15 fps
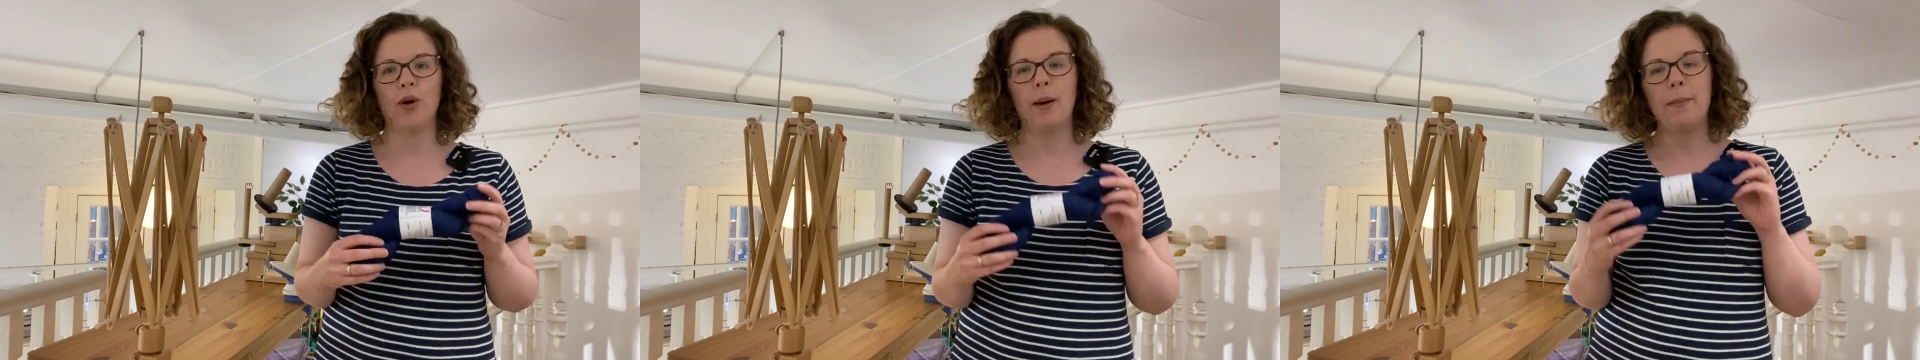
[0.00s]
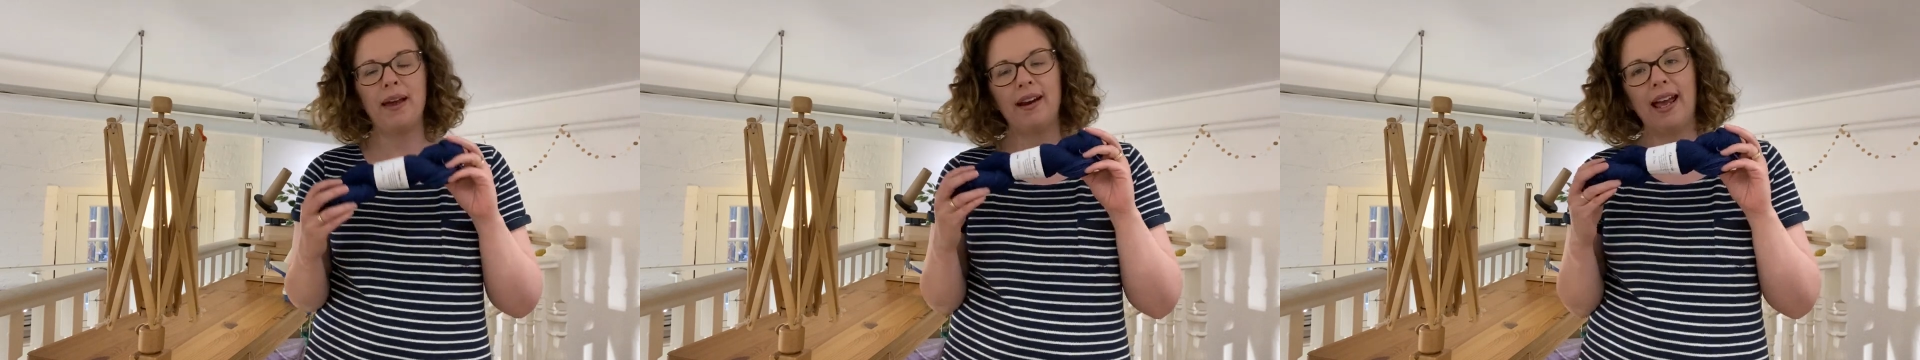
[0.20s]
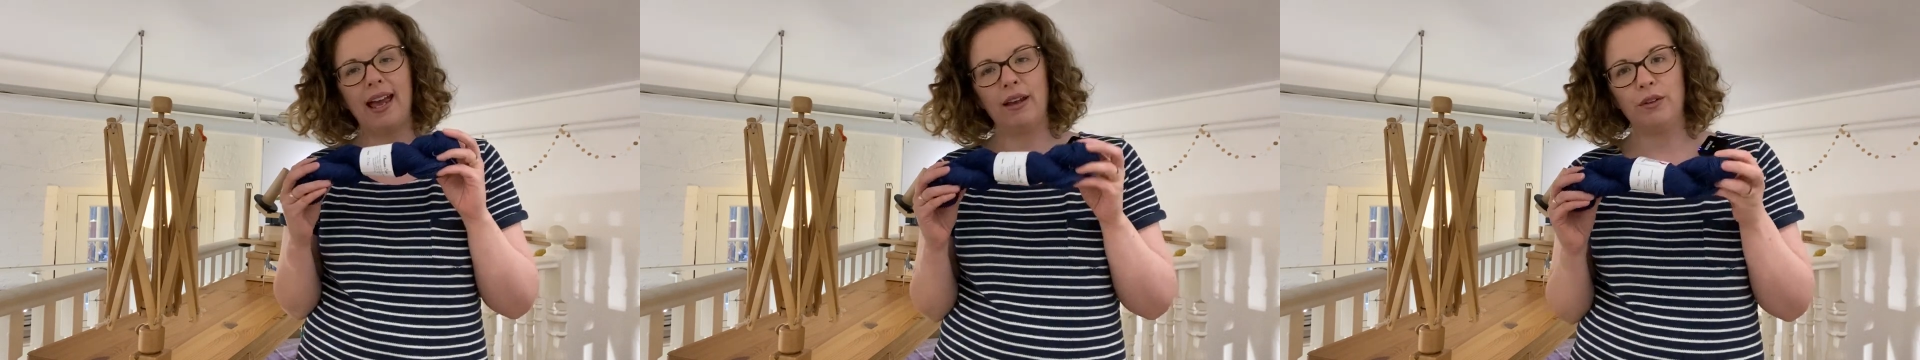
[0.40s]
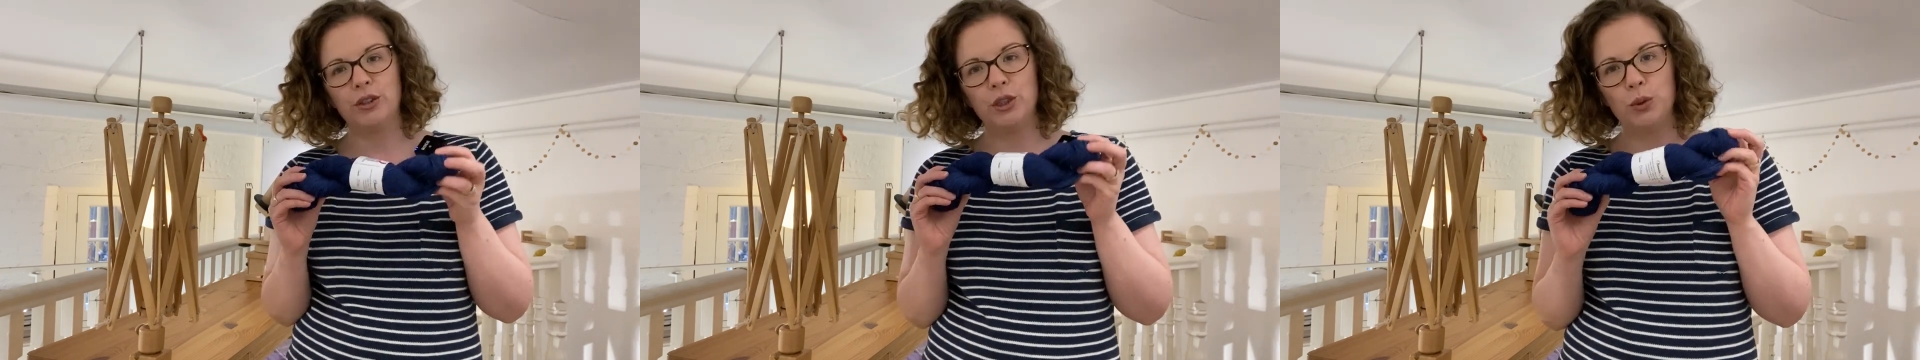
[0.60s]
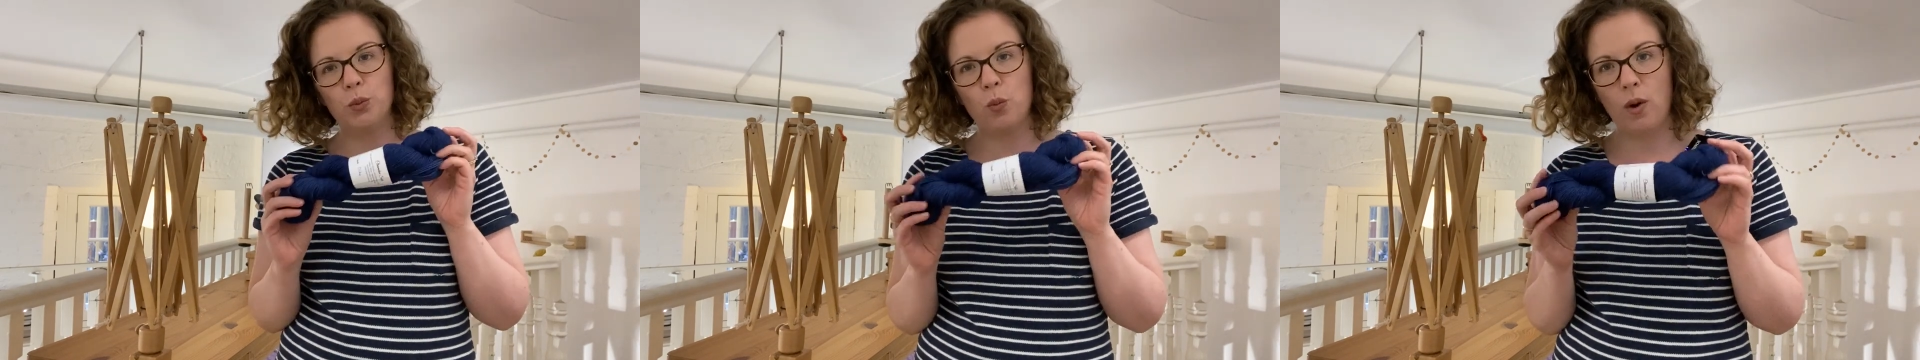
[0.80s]
more about how
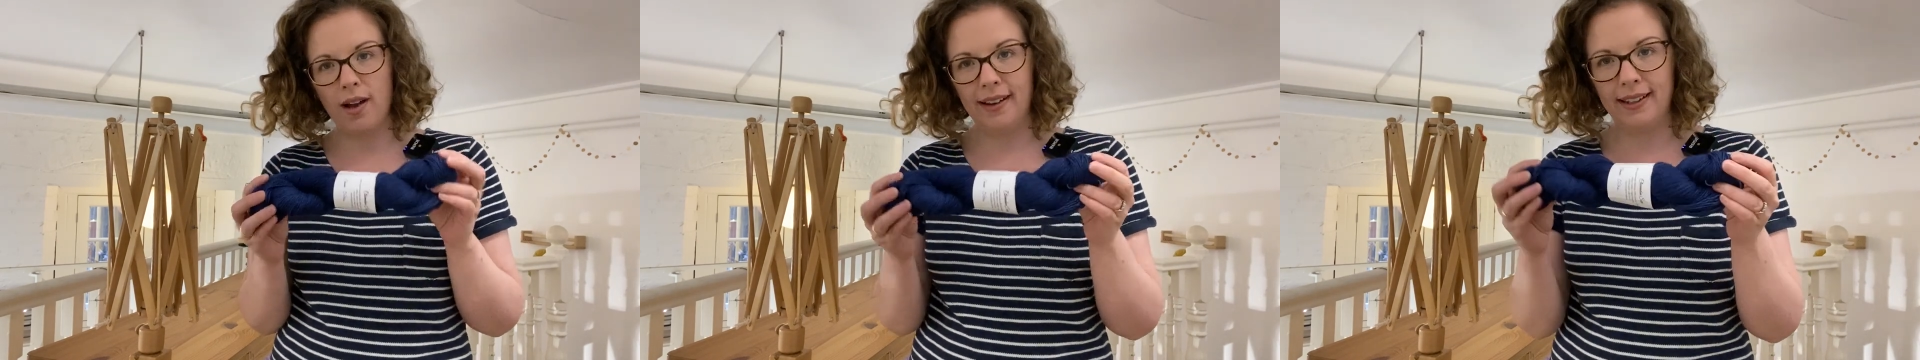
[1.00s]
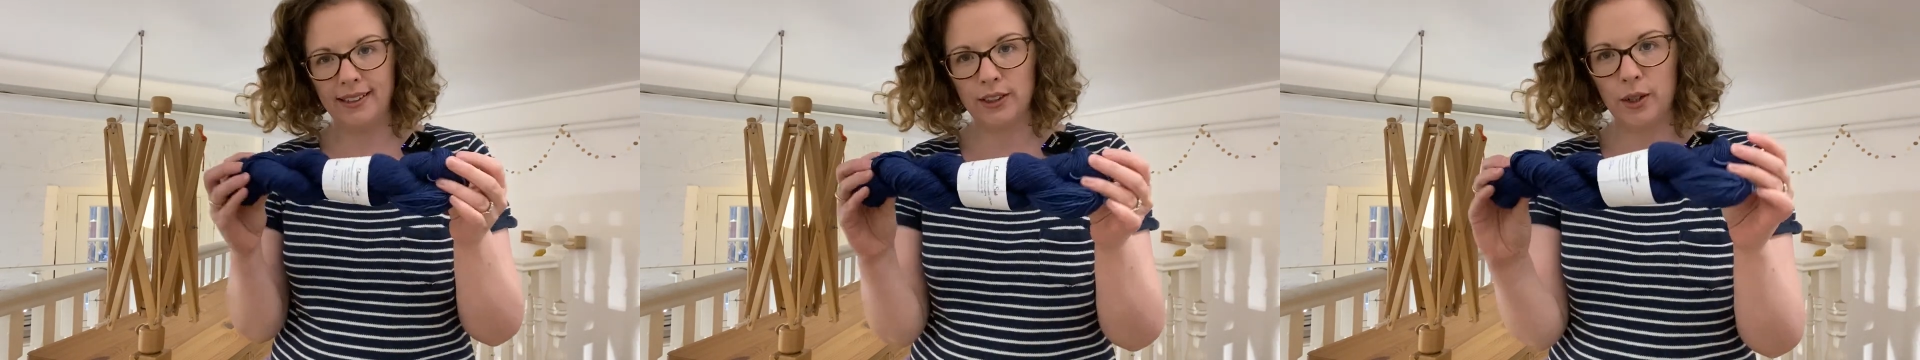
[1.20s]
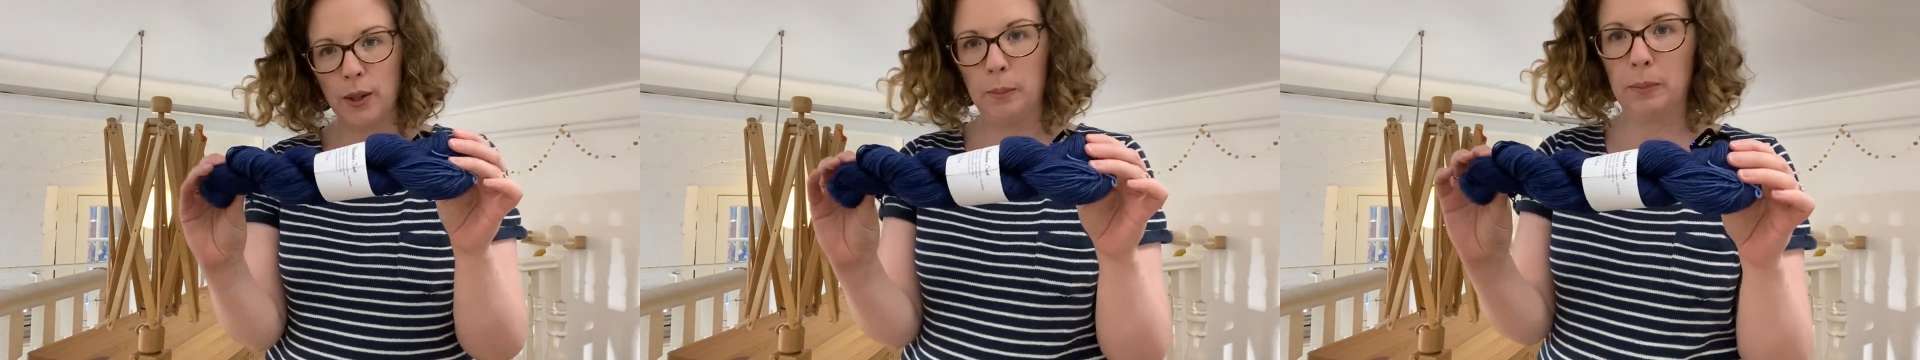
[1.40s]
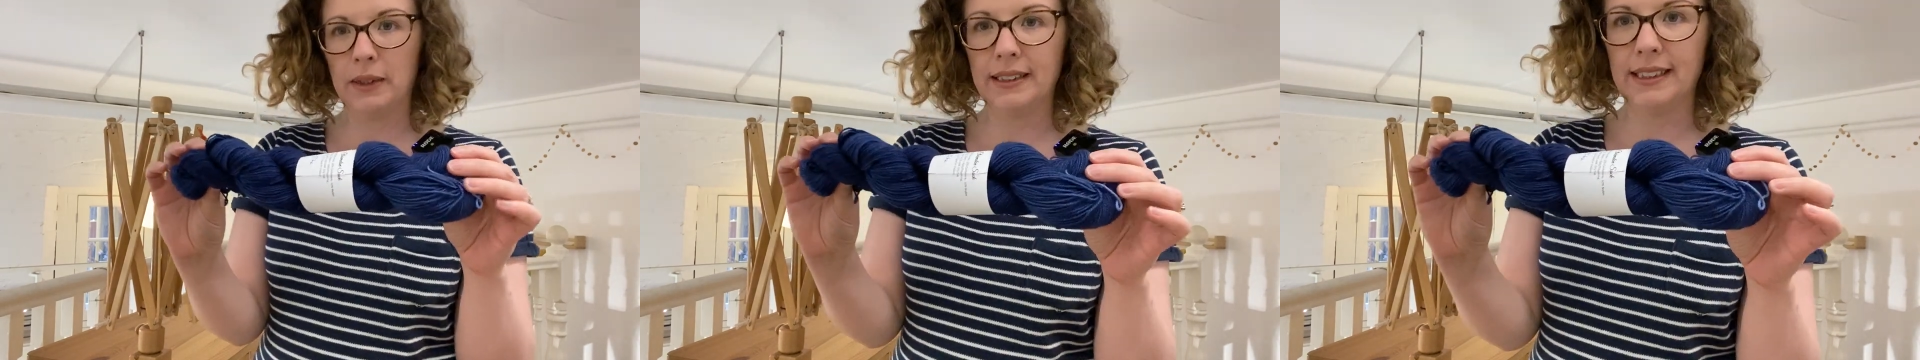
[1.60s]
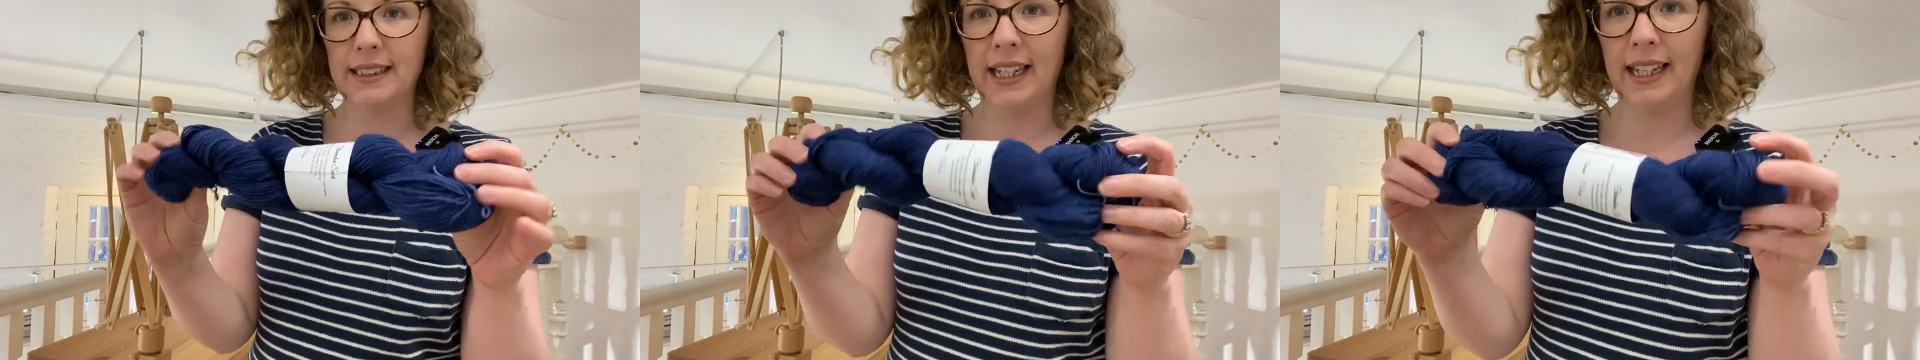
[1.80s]
to wind up
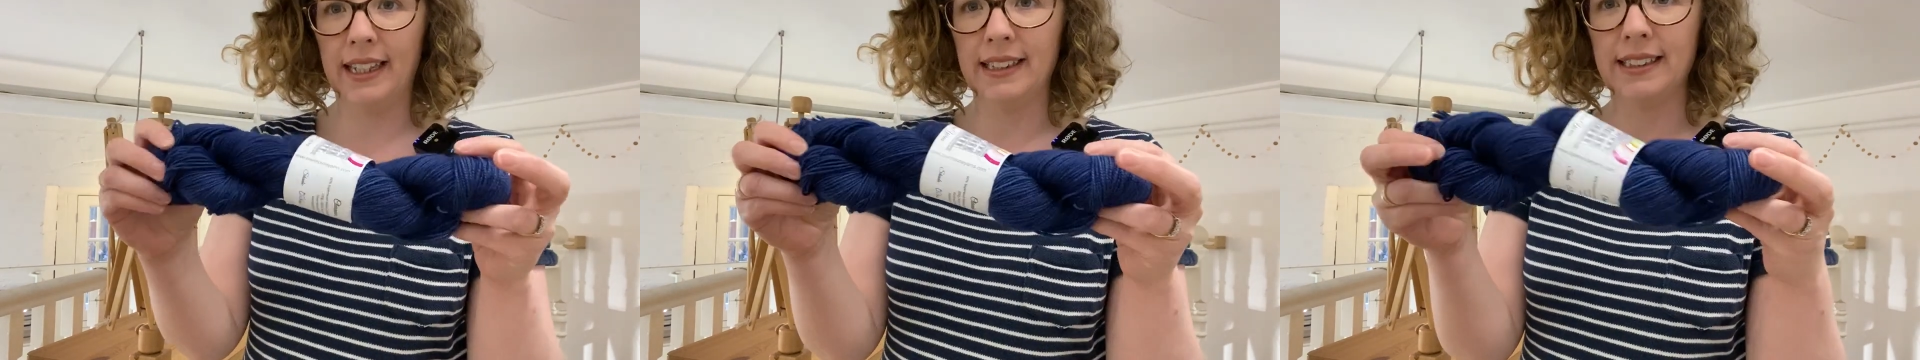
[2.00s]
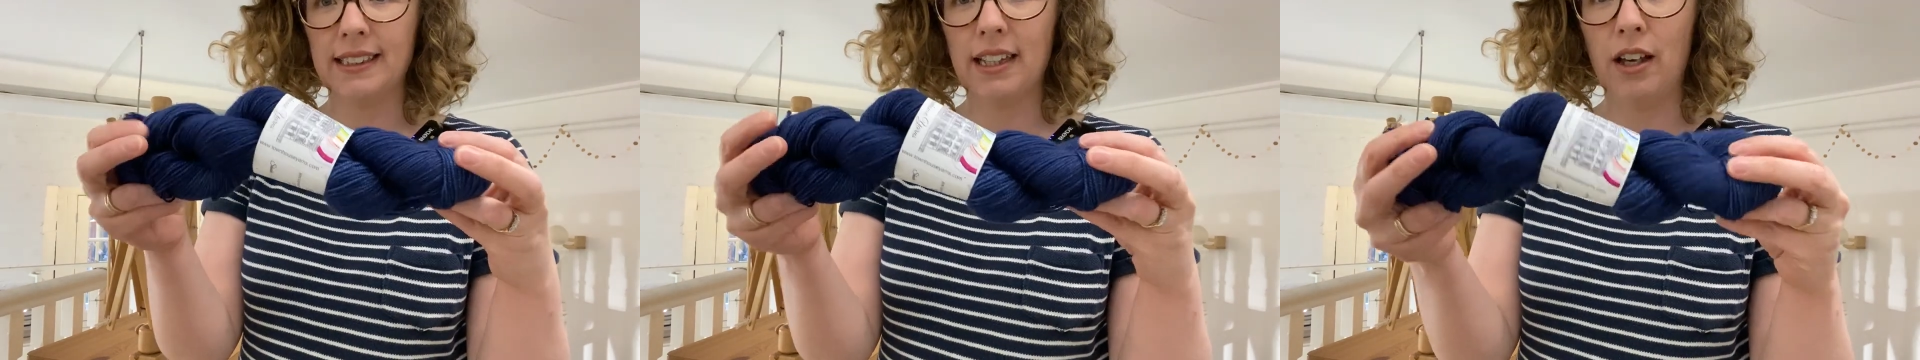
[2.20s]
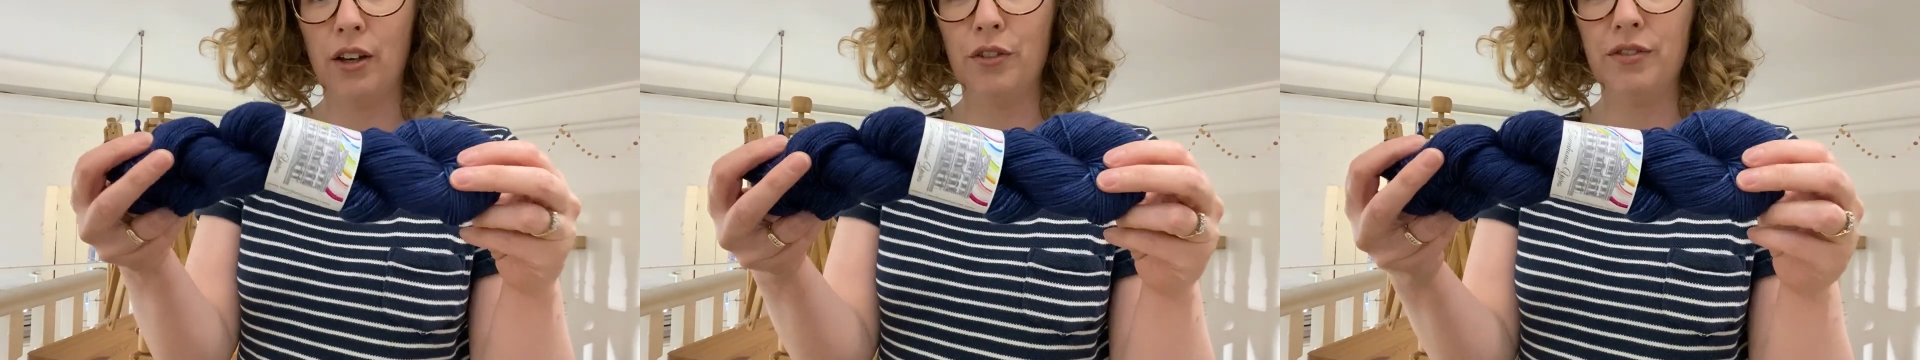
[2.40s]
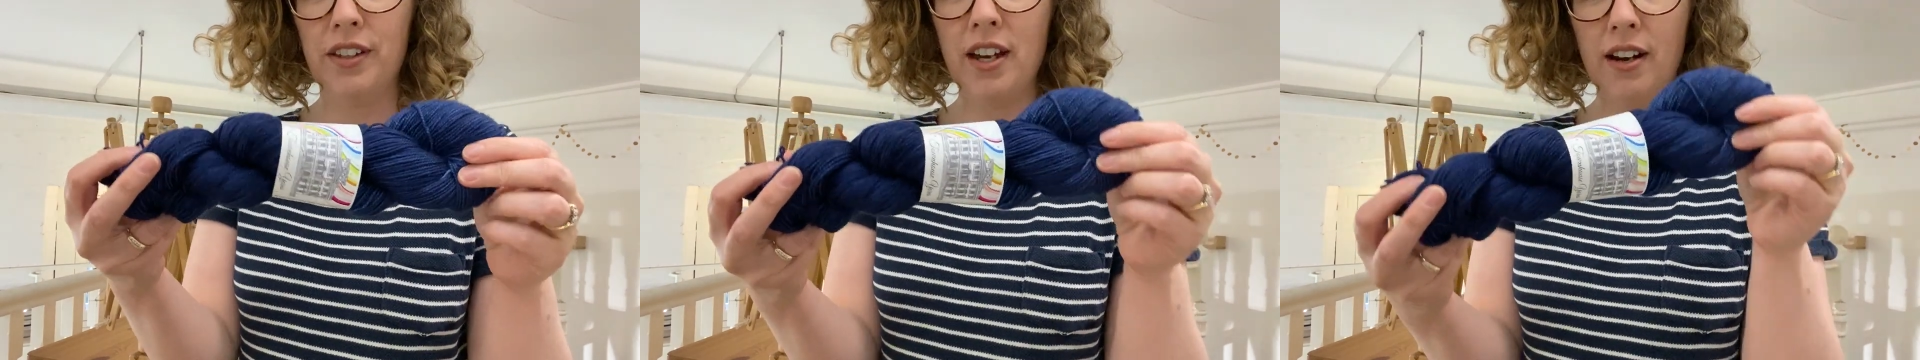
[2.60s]
skeins of